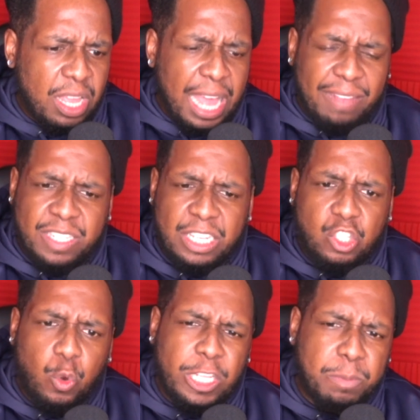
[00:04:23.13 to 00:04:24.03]
I've seen
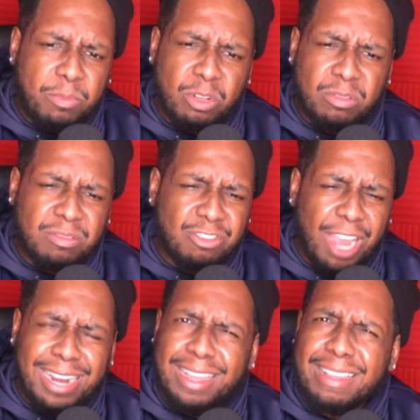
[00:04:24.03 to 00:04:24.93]
tweets, people
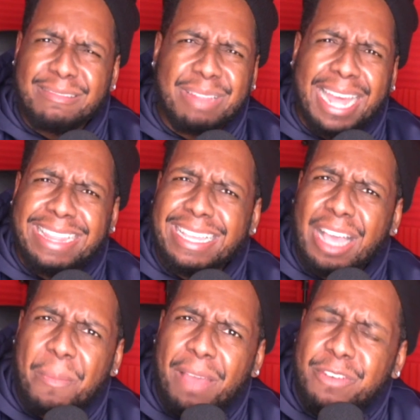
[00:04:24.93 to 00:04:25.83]
trying to, I think,
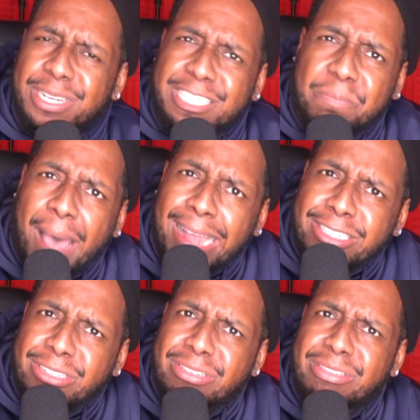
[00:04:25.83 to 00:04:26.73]
come after his
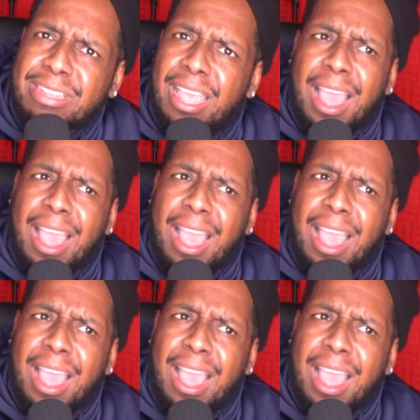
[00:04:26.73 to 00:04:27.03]
sponsors.